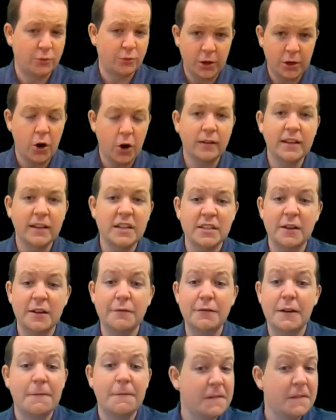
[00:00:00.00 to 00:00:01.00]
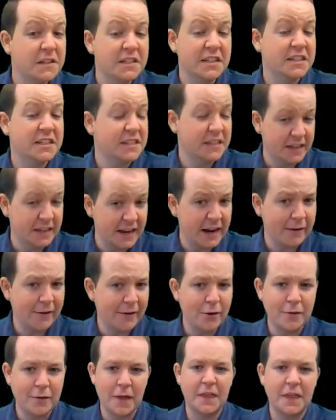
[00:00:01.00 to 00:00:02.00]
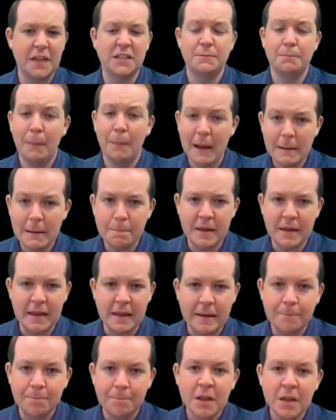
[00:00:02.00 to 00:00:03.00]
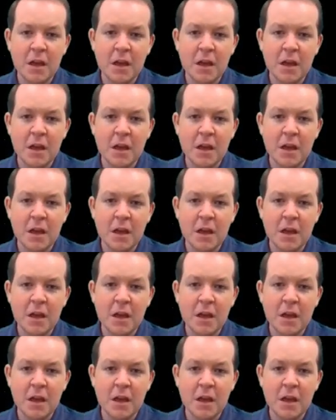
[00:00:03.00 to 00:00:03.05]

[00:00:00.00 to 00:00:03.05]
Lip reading: regardless of the physics scenario that this might be,